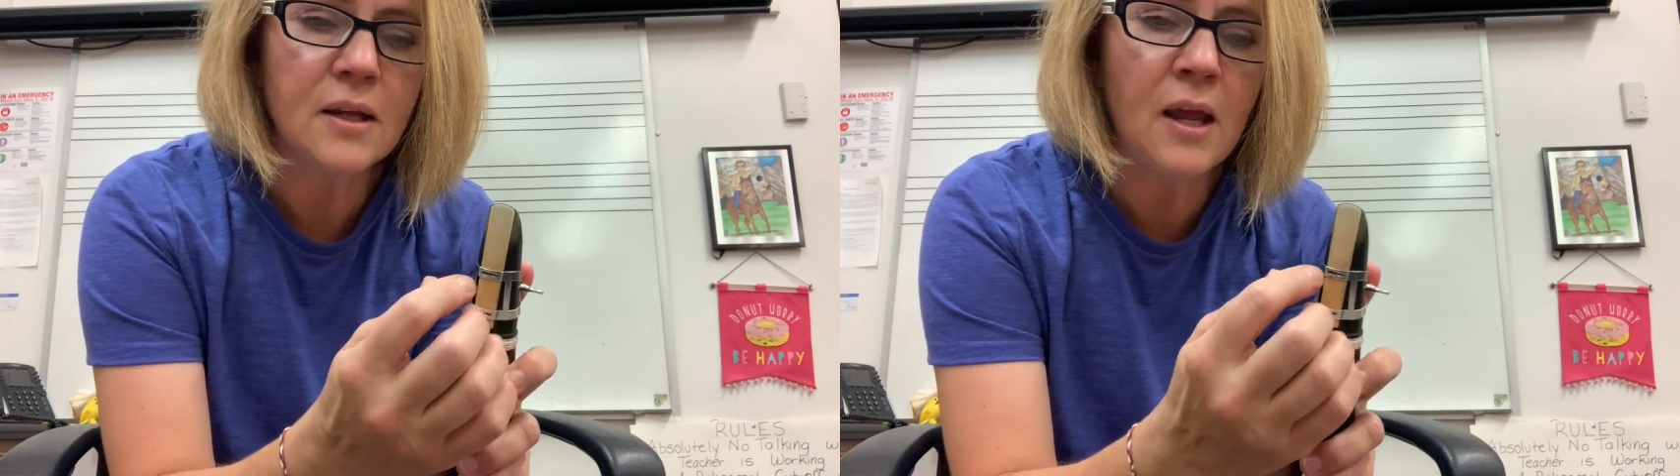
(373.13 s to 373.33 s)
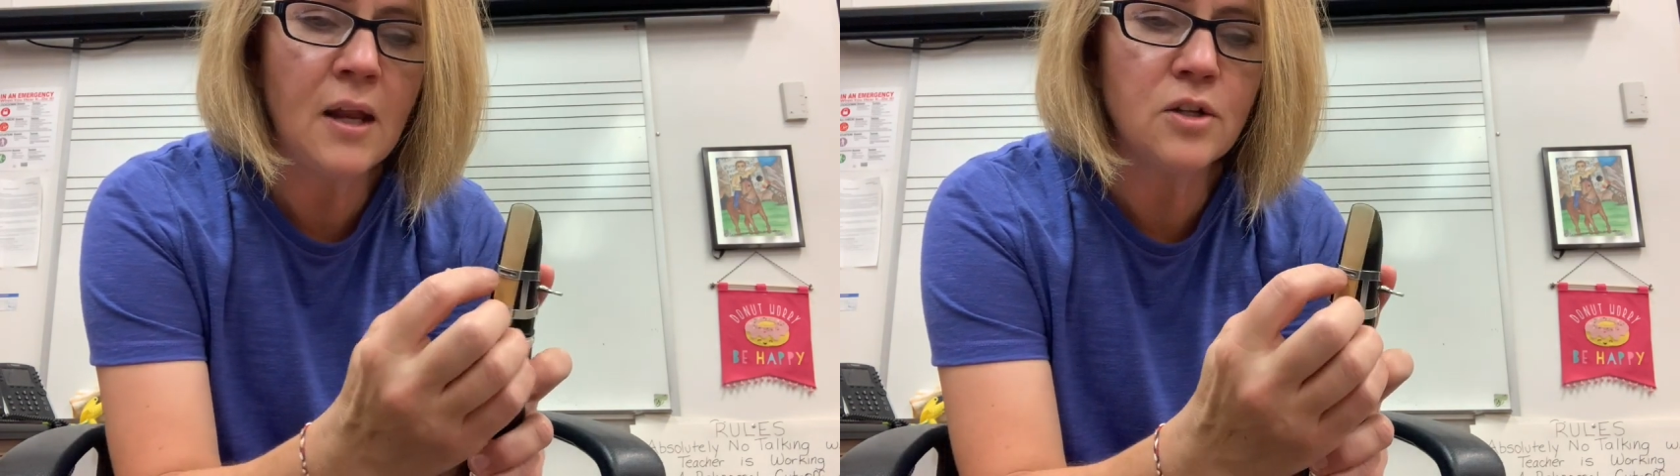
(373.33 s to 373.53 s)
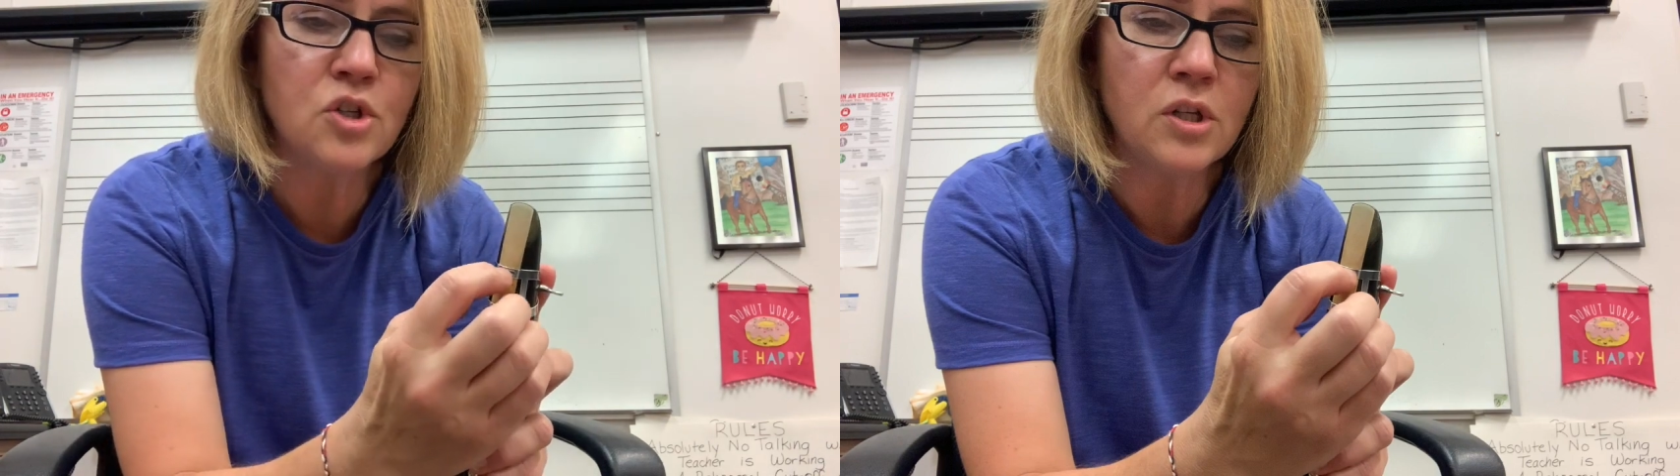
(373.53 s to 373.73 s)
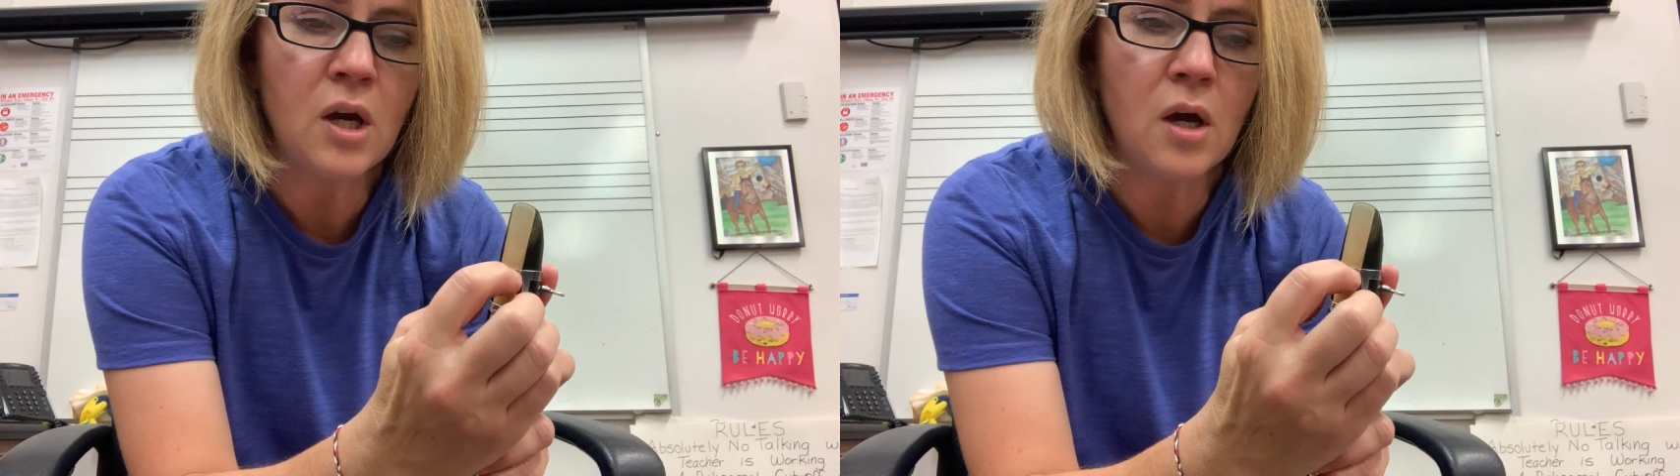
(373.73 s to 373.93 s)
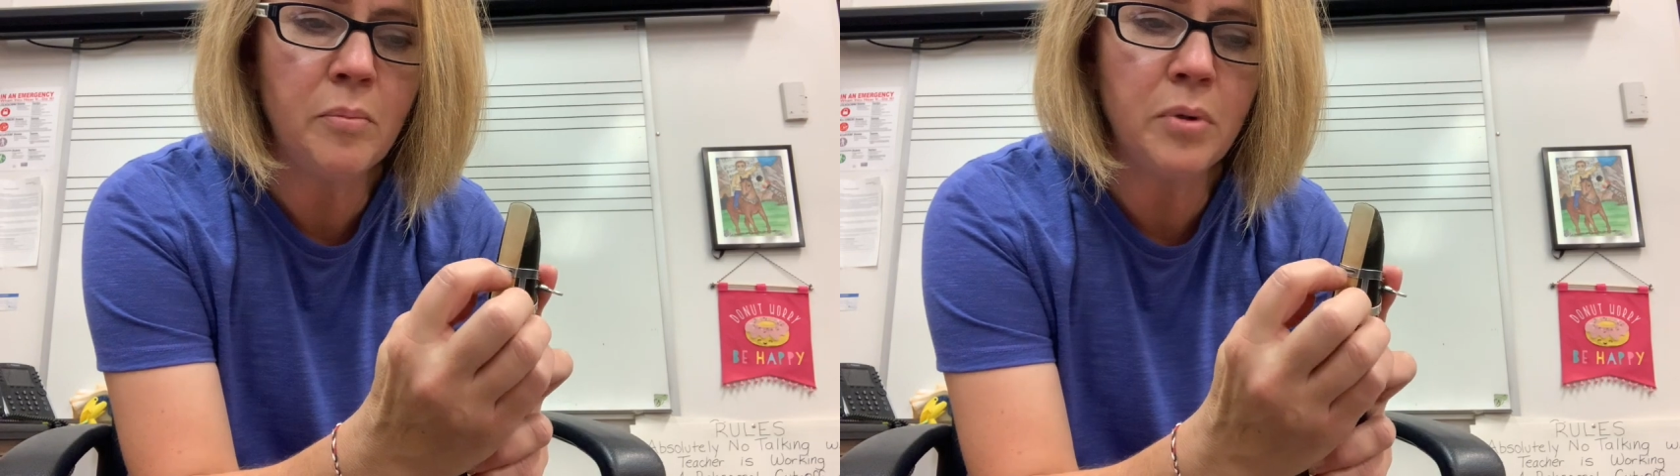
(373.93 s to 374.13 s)
and it should
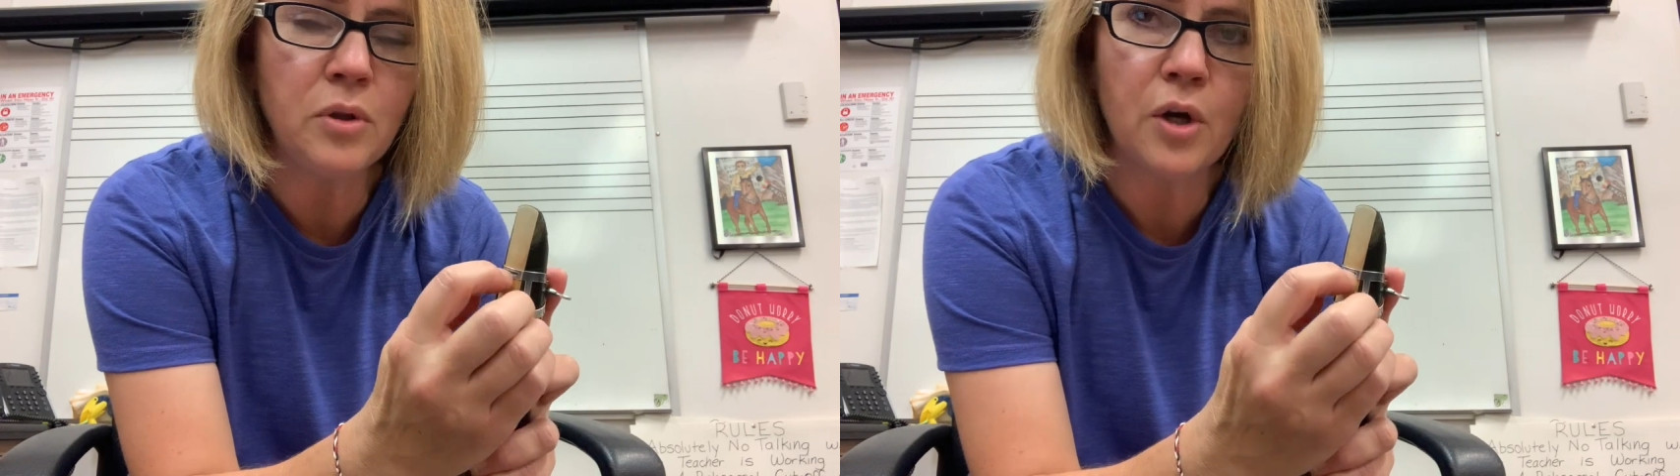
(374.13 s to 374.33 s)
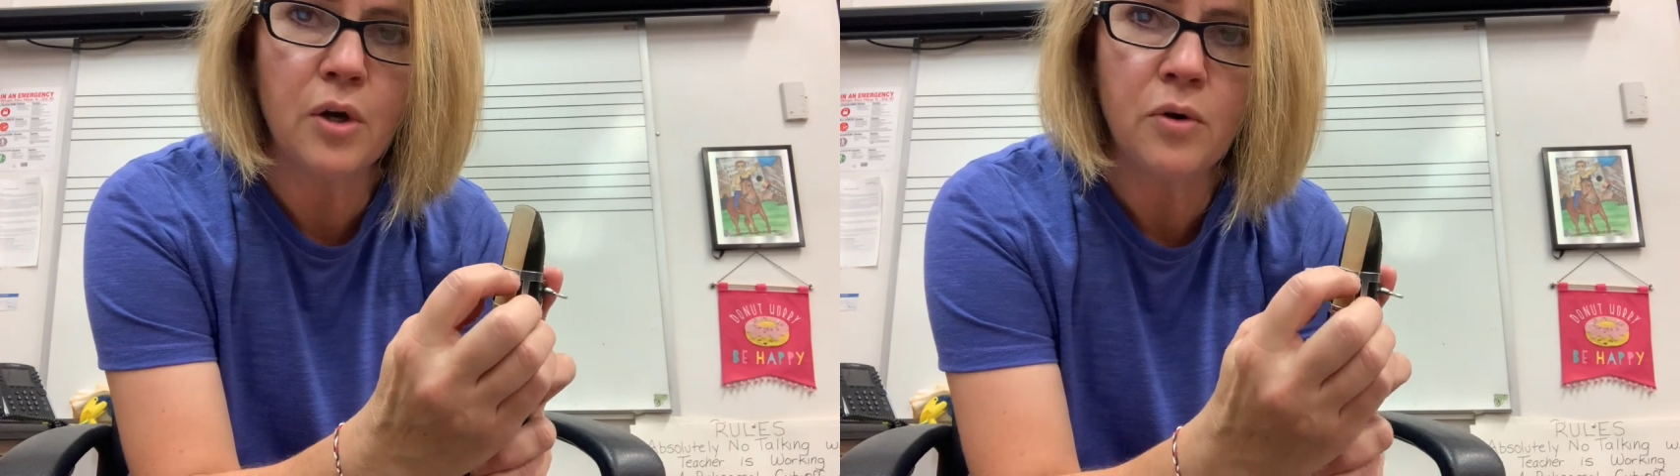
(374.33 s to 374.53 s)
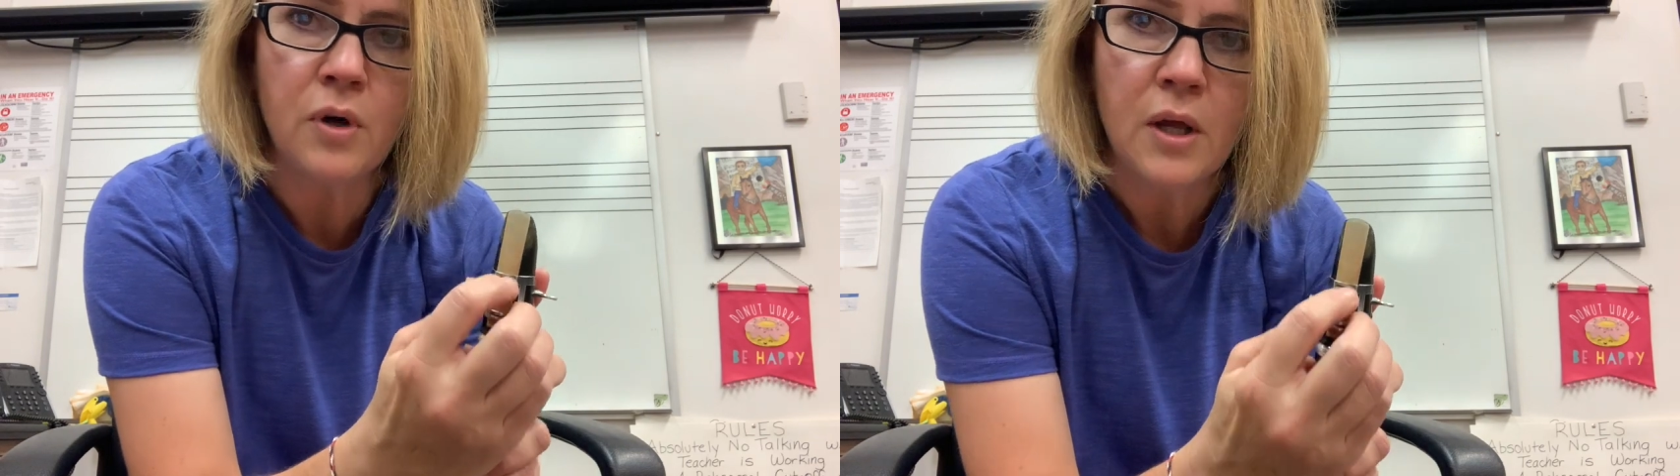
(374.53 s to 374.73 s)
come below